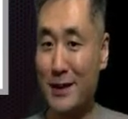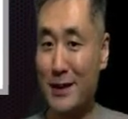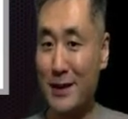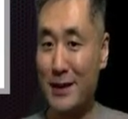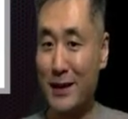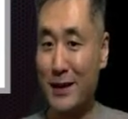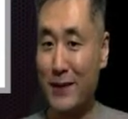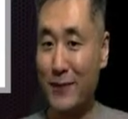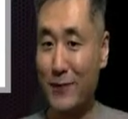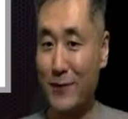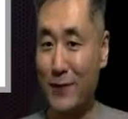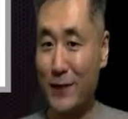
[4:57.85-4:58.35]

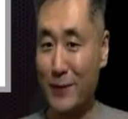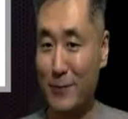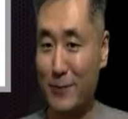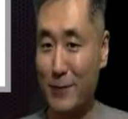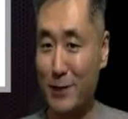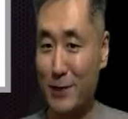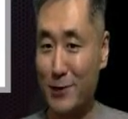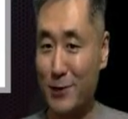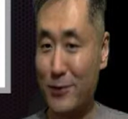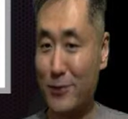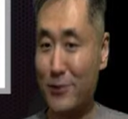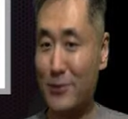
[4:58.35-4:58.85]

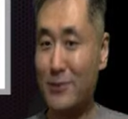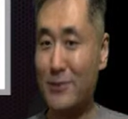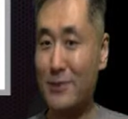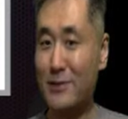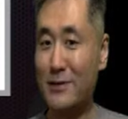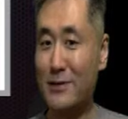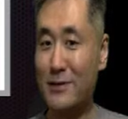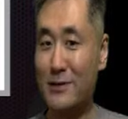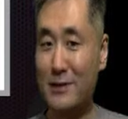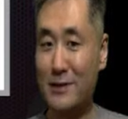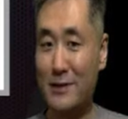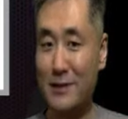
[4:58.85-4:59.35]
Inflammation,
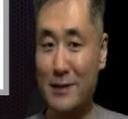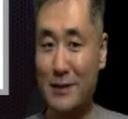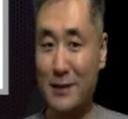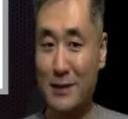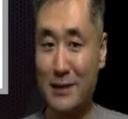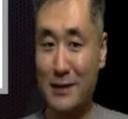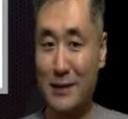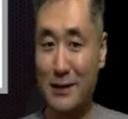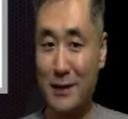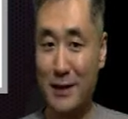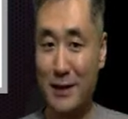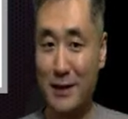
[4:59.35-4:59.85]

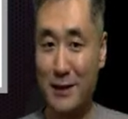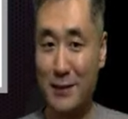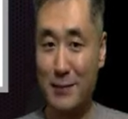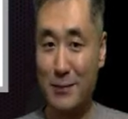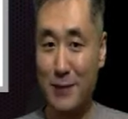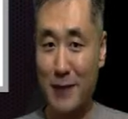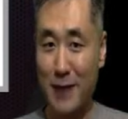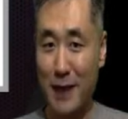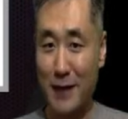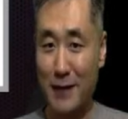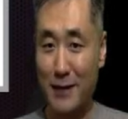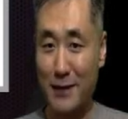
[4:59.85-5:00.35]
in case of
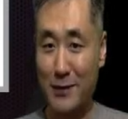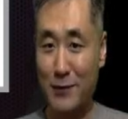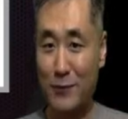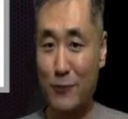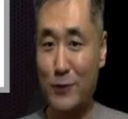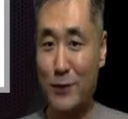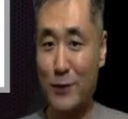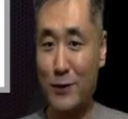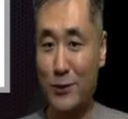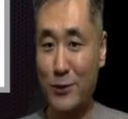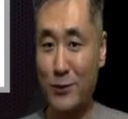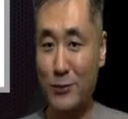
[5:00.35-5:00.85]
tendon,
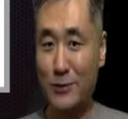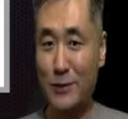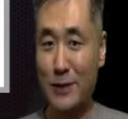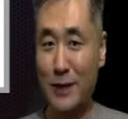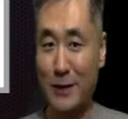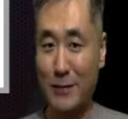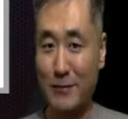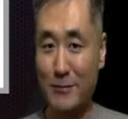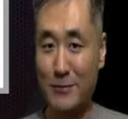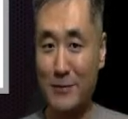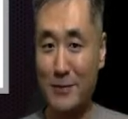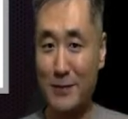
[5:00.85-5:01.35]
we call
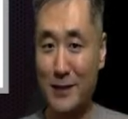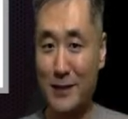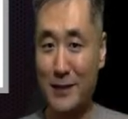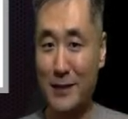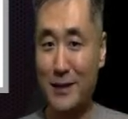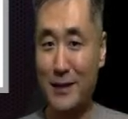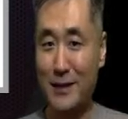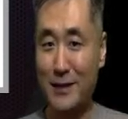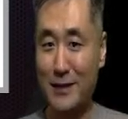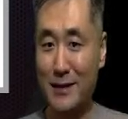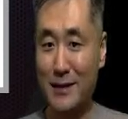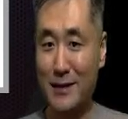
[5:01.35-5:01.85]
them
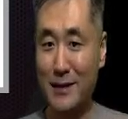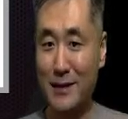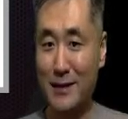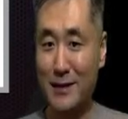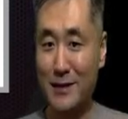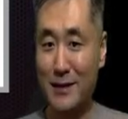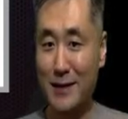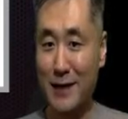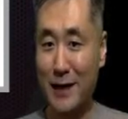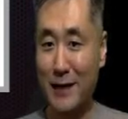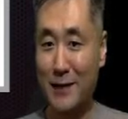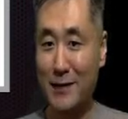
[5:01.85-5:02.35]

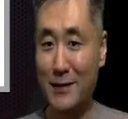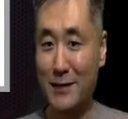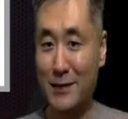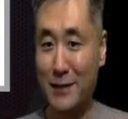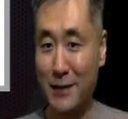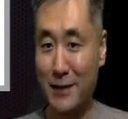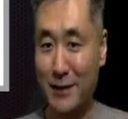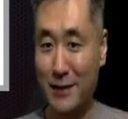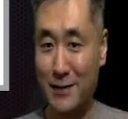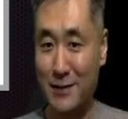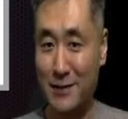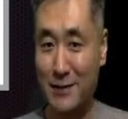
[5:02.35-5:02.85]

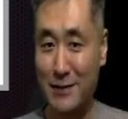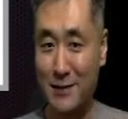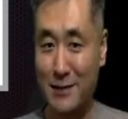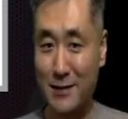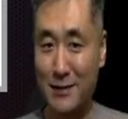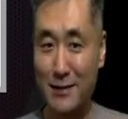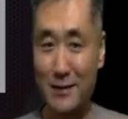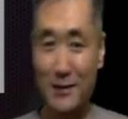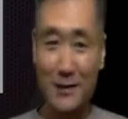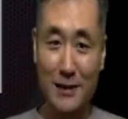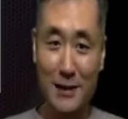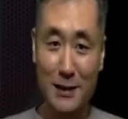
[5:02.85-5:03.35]
tendinitis.
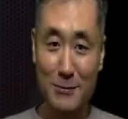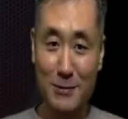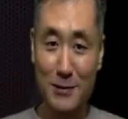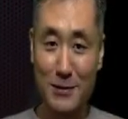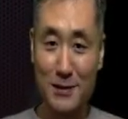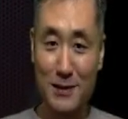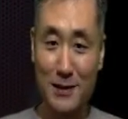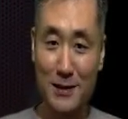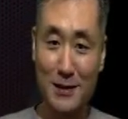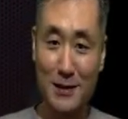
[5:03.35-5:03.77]
Ligament,